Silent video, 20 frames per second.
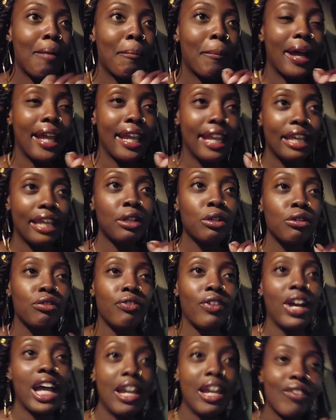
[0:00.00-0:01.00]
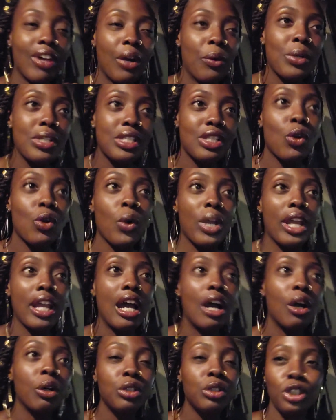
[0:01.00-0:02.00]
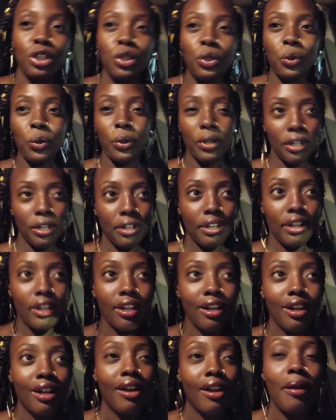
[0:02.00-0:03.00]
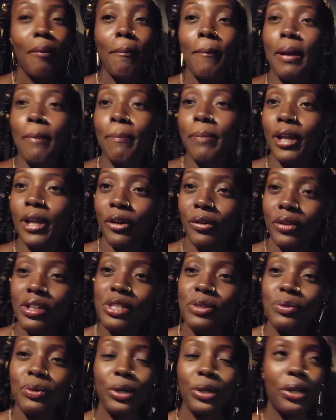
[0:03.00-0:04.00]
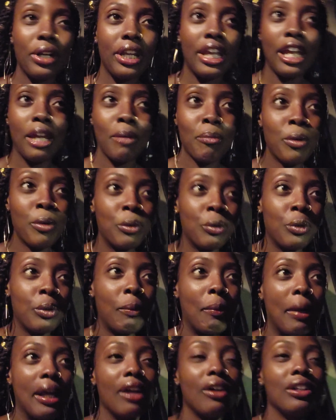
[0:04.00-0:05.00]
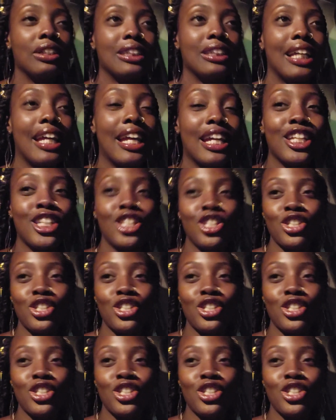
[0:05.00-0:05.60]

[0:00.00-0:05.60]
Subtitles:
By 8:05, I was going out the door. My parents were came home. And I was like,